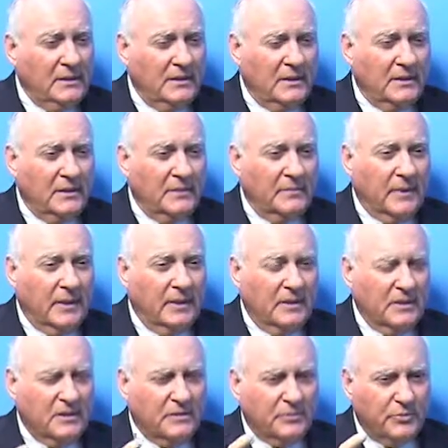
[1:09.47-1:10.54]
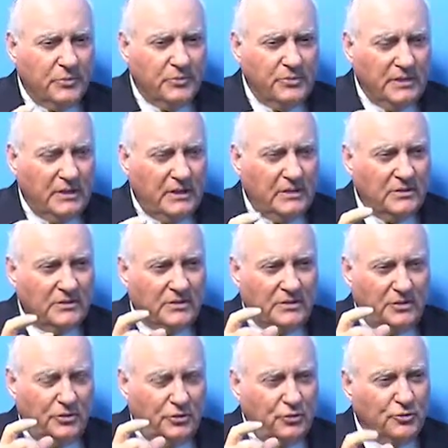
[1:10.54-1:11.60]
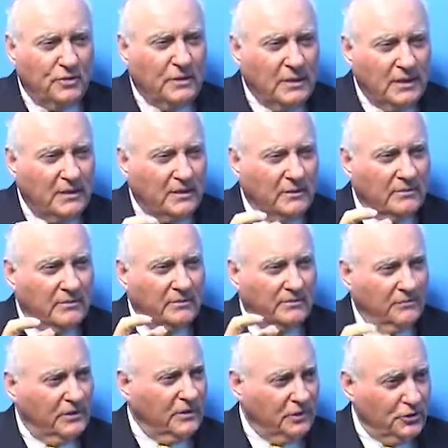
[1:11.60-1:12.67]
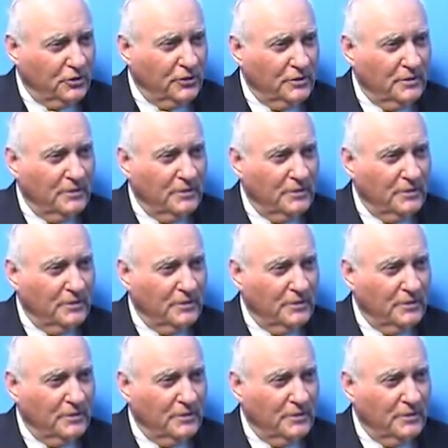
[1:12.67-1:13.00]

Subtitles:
And this protein's unique function